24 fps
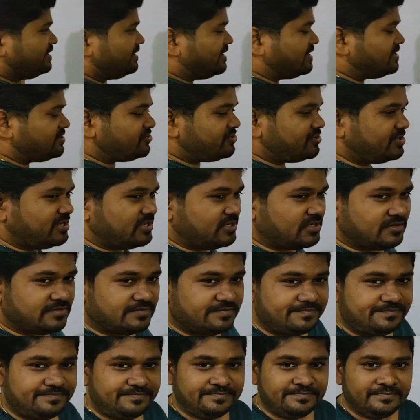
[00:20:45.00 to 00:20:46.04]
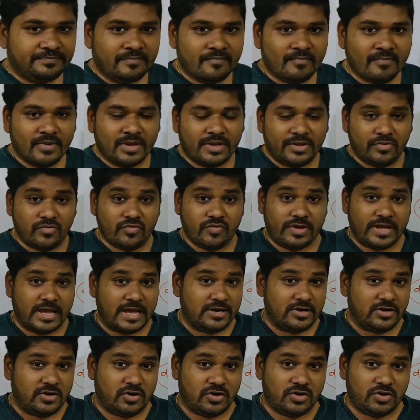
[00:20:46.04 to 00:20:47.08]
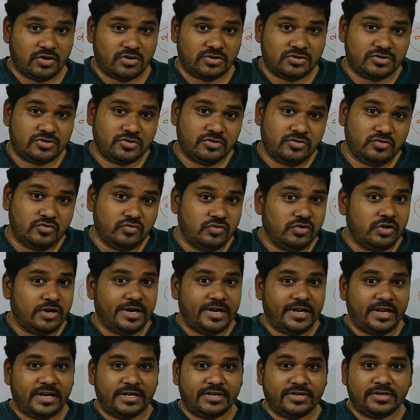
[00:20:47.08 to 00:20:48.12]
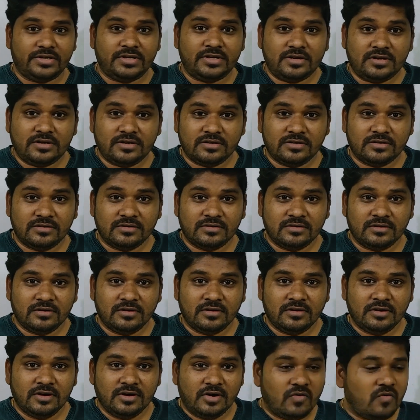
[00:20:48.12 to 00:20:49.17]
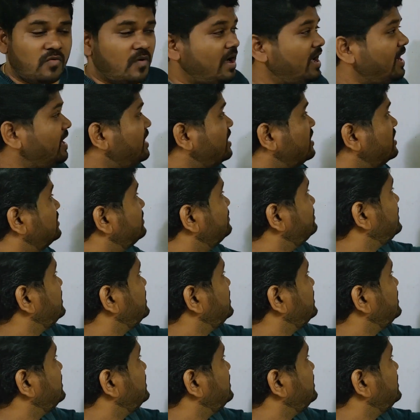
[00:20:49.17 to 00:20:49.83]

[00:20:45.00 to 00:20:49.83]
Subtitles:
integration. You cannot also do the integration. Why?